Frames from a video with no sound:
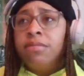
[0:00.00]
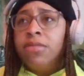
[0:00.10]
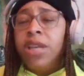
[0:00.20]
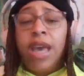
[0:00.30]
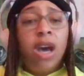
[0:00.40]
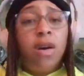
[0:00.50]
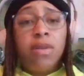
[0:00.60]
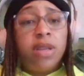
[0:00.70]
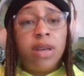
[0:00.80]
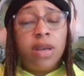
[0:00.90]
help
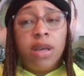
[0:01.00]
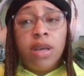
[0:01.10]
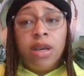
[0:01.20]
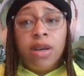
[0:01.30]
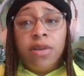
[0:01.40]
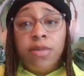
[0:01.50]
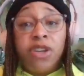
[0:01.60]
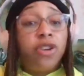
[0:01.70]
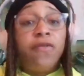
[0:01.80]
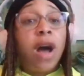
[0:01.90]
because
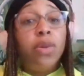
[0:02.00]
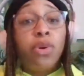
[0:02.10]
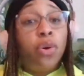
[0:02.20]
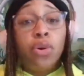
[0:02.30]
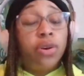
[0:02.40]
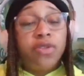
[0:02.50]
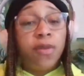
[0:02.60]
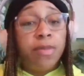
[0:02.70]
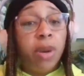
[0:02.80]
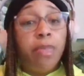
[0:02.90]
you're following orders
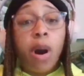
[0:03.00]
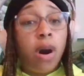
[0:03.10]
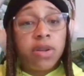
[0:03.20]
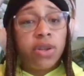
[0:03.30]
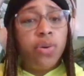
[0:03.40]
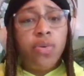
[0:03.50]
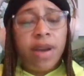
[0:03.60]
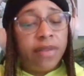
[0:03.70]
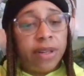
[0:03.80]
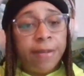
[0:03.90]
from your boss or
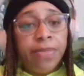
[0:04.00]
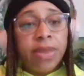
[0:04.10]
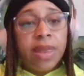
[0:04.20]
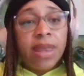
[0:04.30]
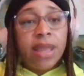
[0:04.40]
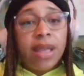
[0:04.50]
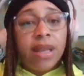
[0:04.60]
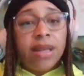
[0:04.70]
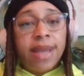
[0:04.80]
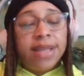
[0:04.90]
whoever,
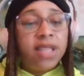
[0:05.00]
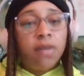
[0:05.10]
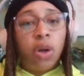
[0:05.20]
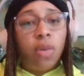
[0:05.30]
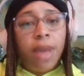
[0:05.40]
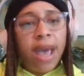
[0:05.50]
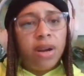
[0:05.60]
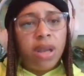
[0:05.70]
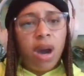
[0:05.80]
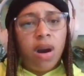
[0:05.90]
that stuff don't matter,
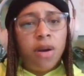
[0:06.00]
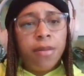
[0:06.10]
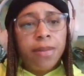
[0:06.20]
y'all.